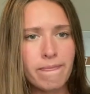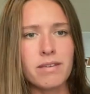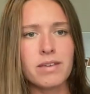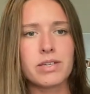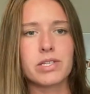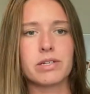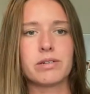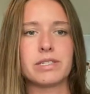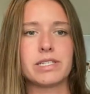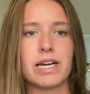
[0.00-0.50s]

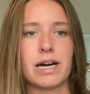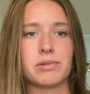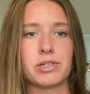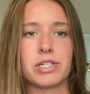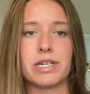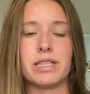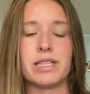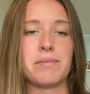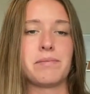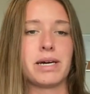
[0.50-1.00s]
So
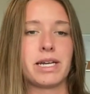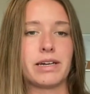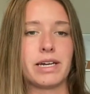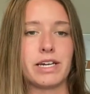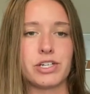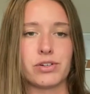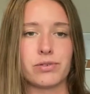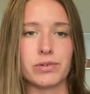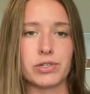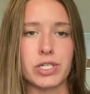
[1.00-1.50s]
establishing that
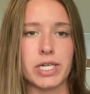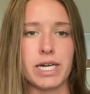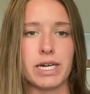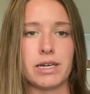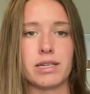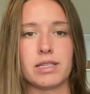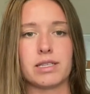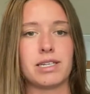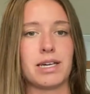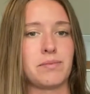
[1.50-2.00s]
medication routine
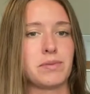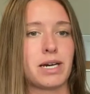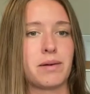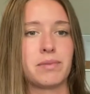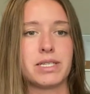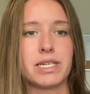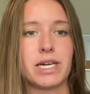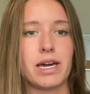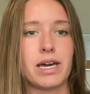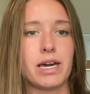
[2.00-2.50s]
at the same time of
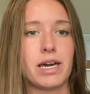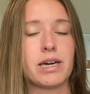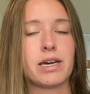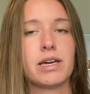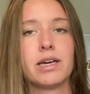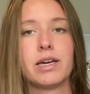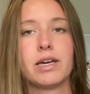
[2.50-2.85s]
day